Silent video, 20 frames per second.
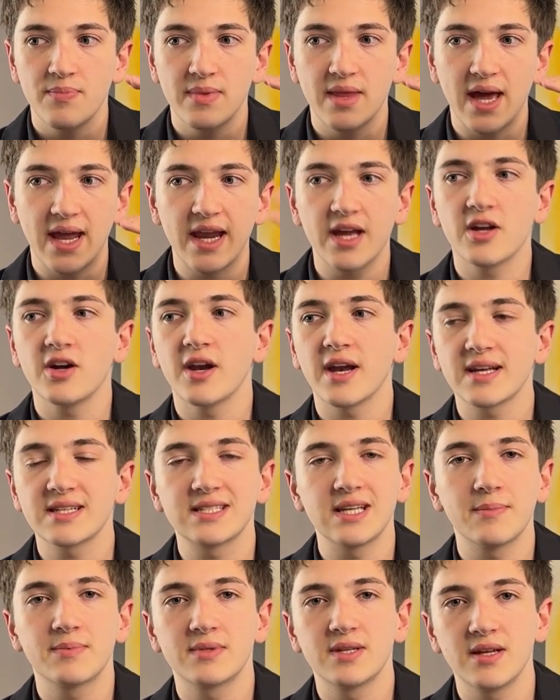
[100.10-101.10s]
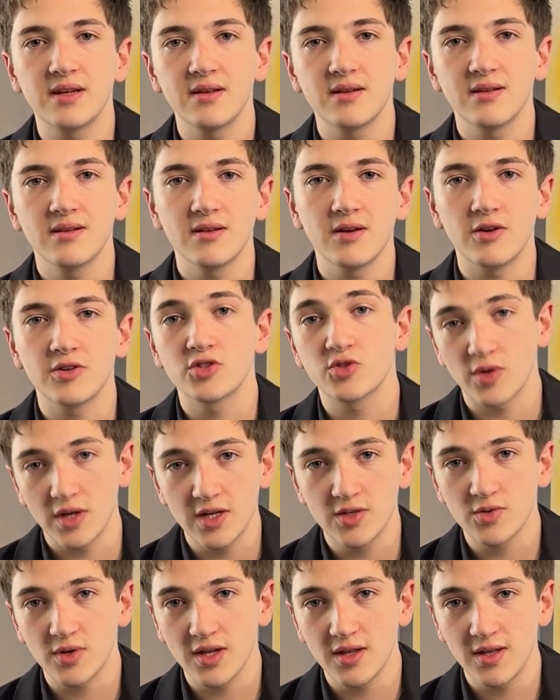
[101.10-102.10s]
And I got accepted on
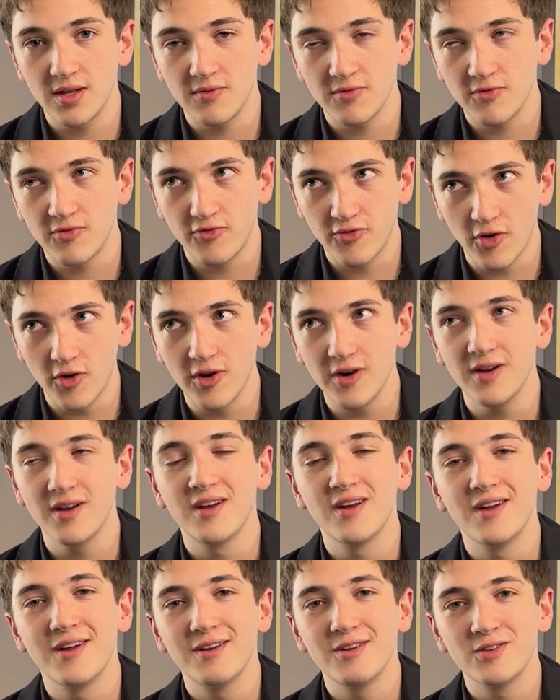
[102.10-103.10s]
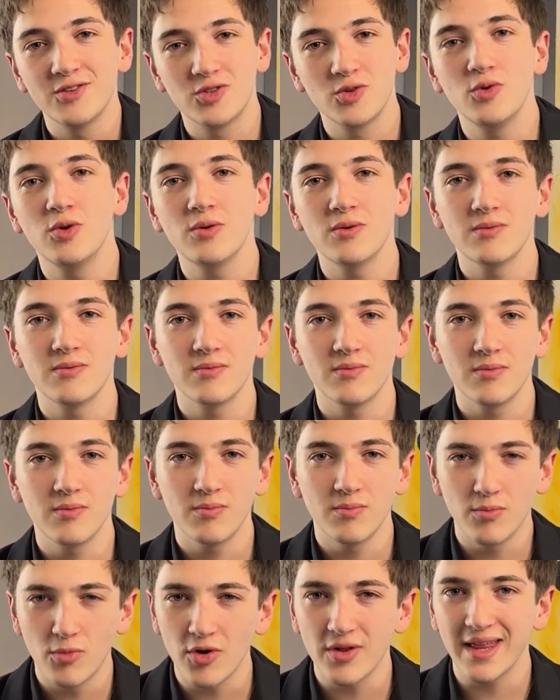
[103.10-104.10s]
2024 to
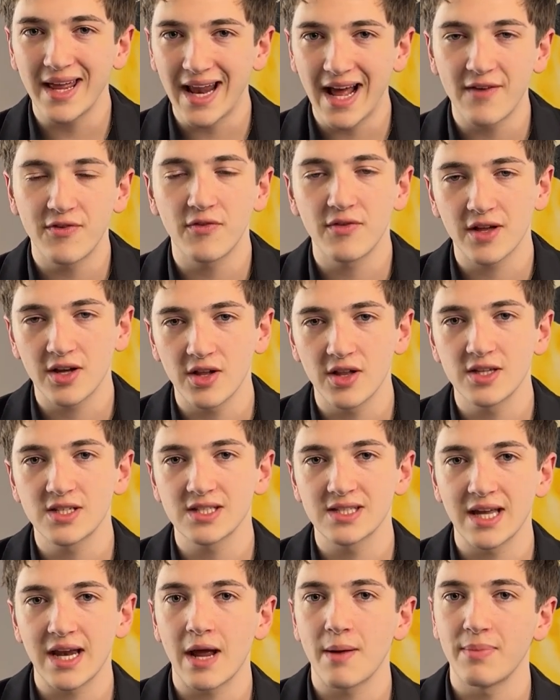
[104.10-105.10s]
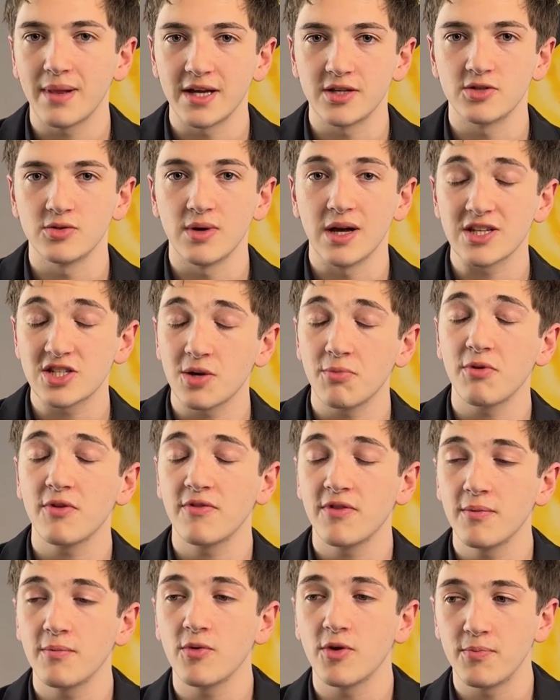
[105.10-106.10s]
more than half of the colleges that I applied to. And some of
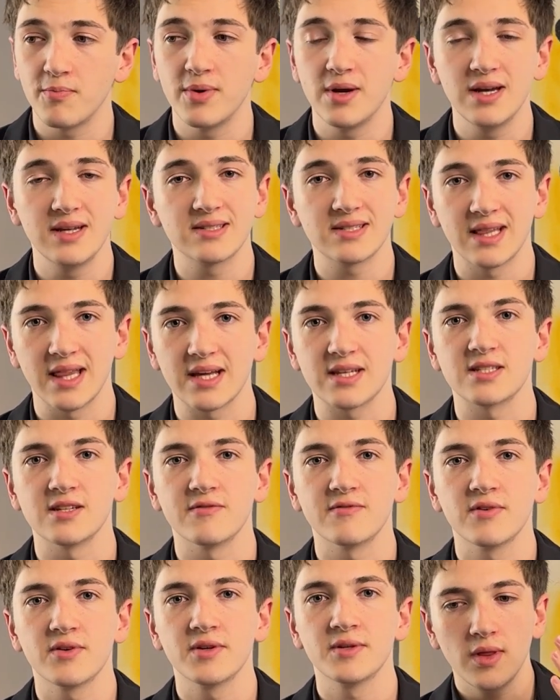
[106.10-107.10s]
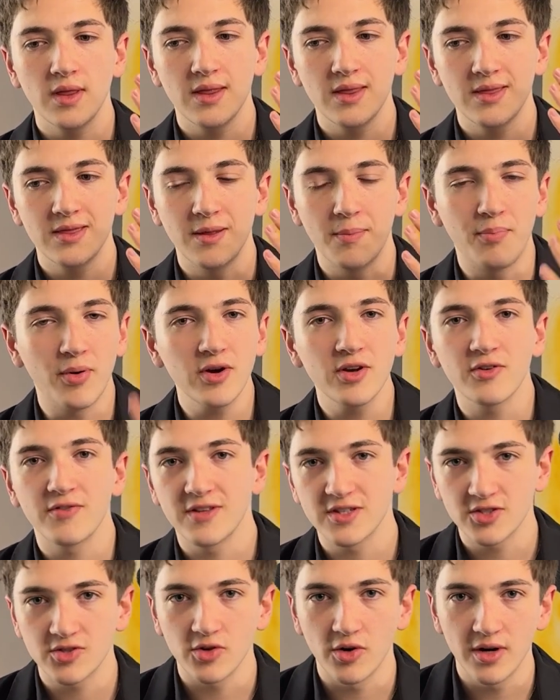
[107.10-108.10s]
them were pretty selective. The point of
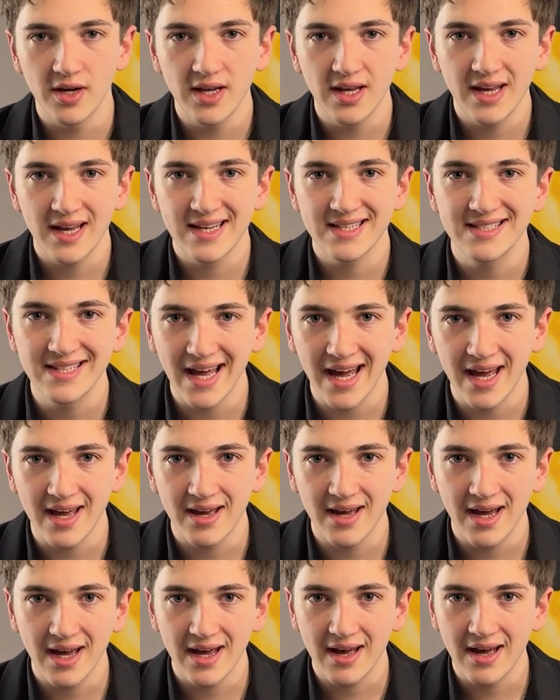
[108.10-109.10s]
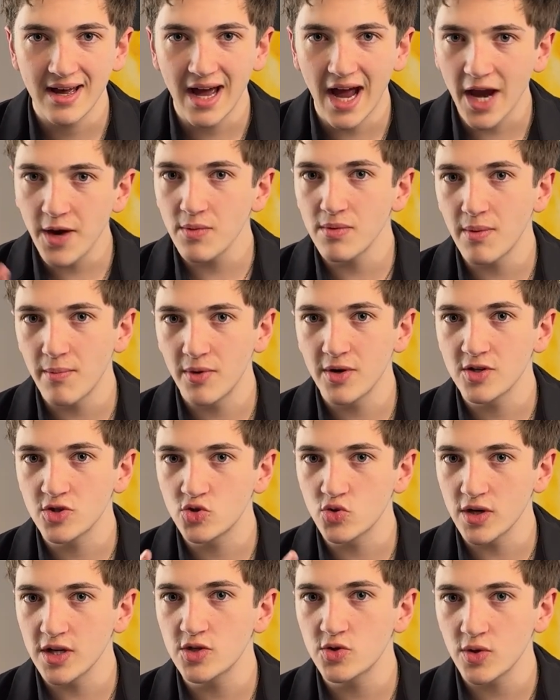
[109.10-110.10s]
this story is that I remember in
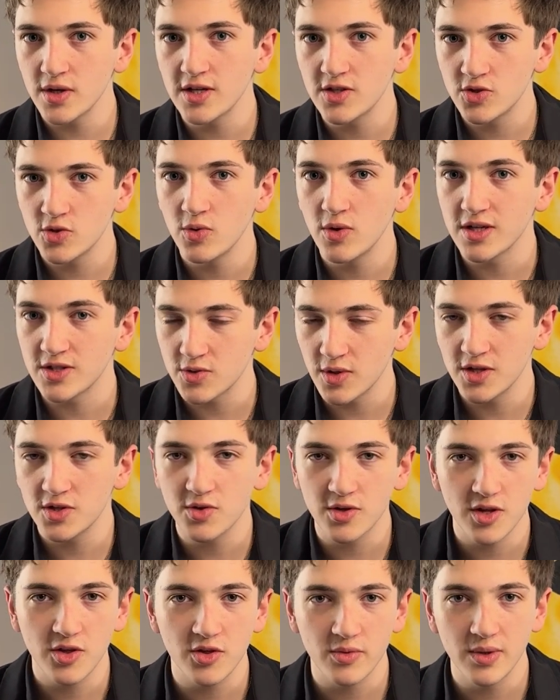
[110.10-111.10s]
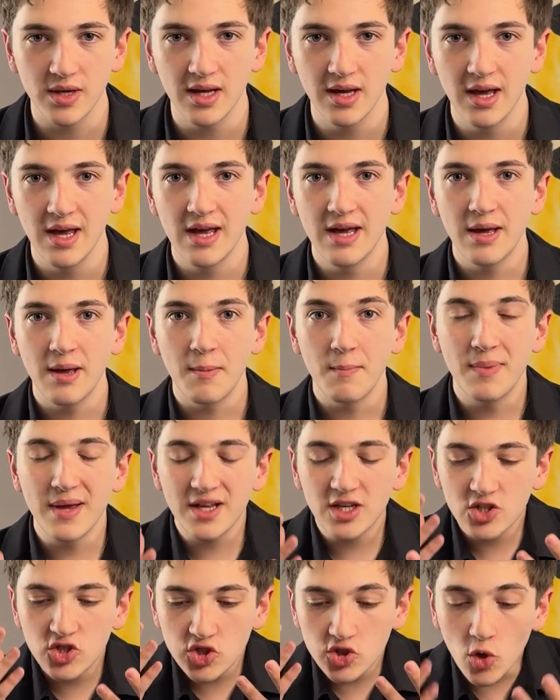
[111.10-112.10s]
2022 and 2023 being
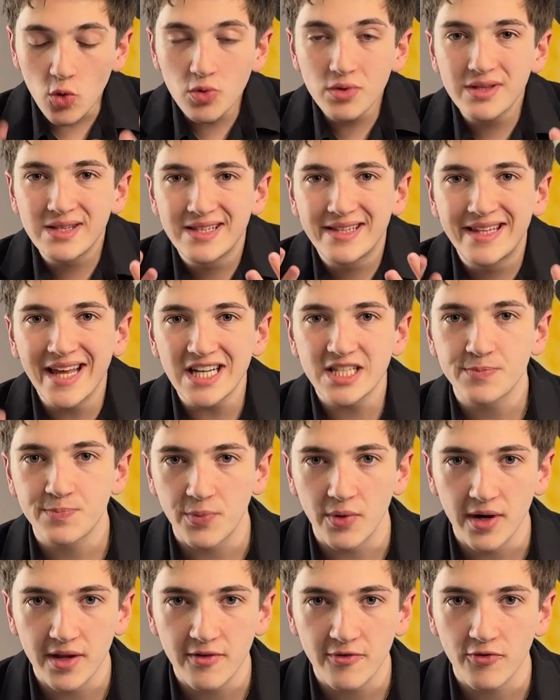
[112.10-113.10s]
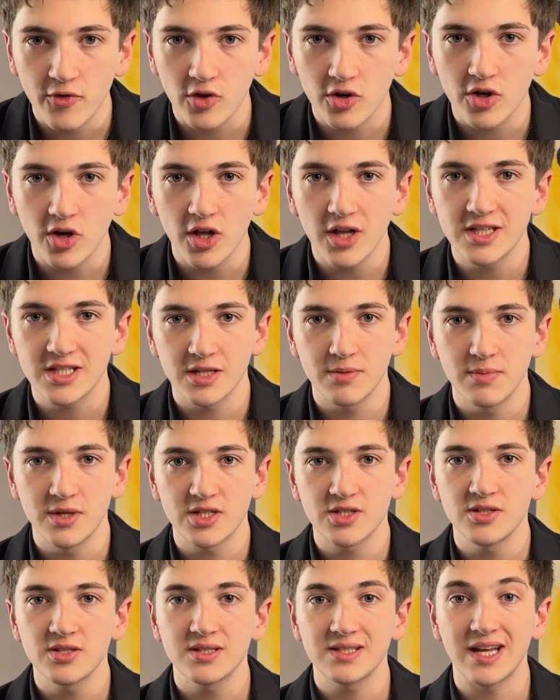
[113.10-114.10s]
so desperate for college
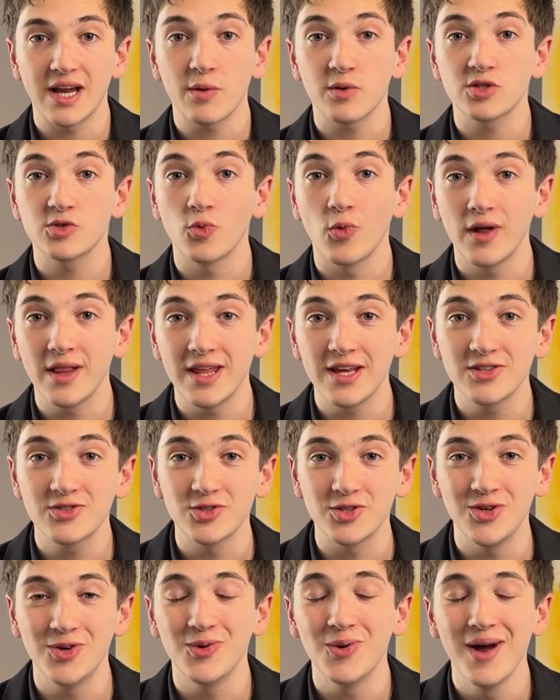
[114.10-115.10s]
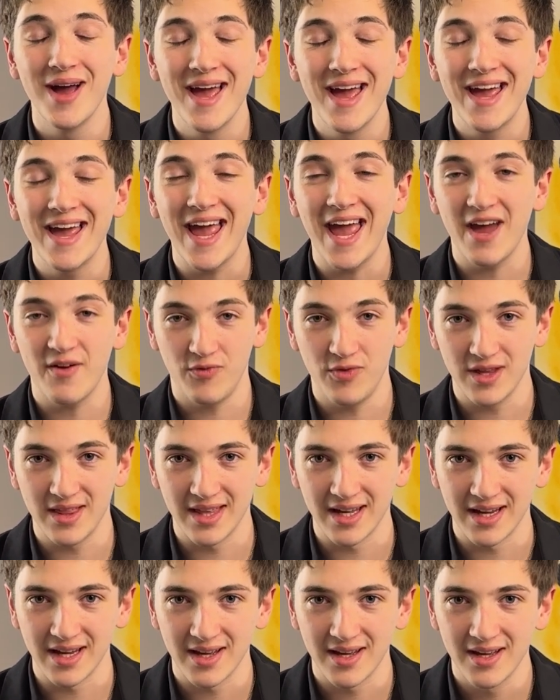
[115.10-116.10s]
admissions that I was willing to do
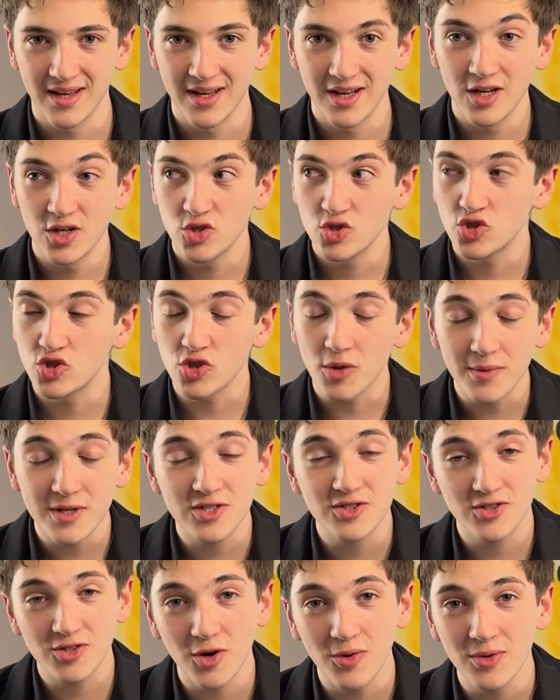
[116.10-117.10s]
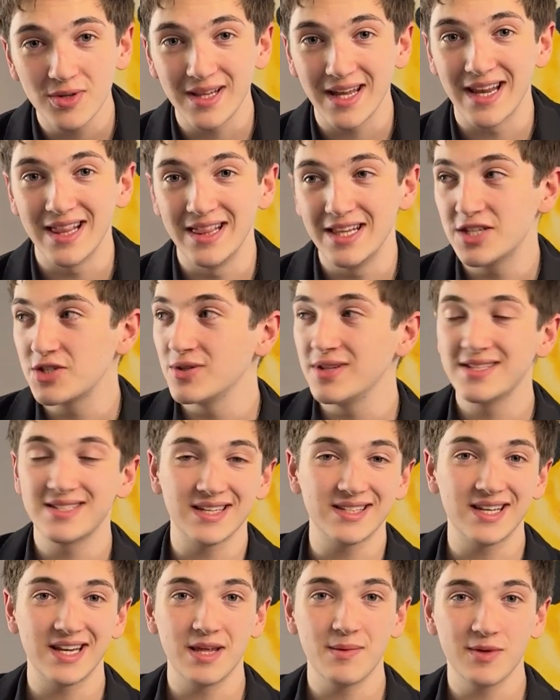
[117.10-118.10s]
everything. So much so that I literally
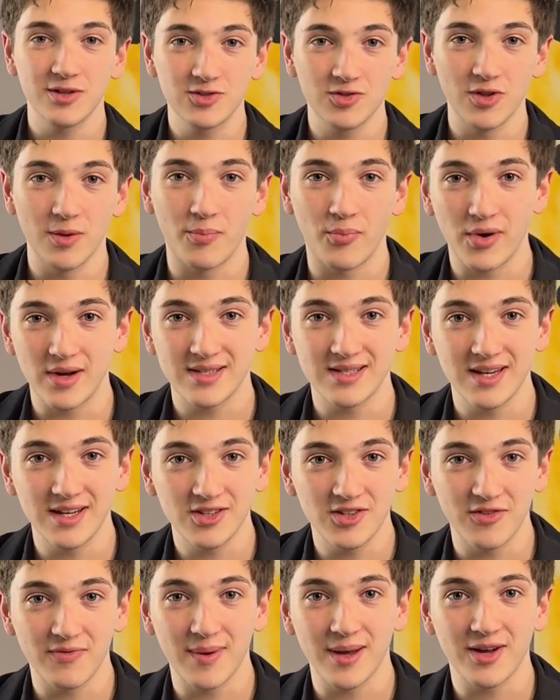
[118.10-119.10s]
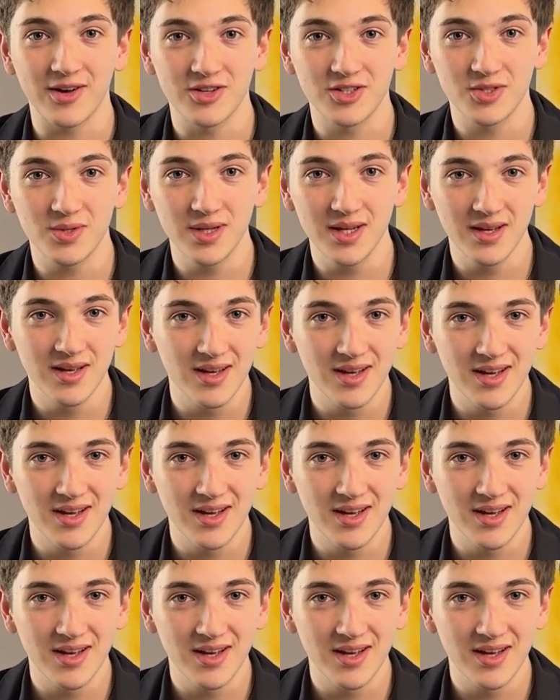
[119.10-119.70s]
sent an email to the president of my country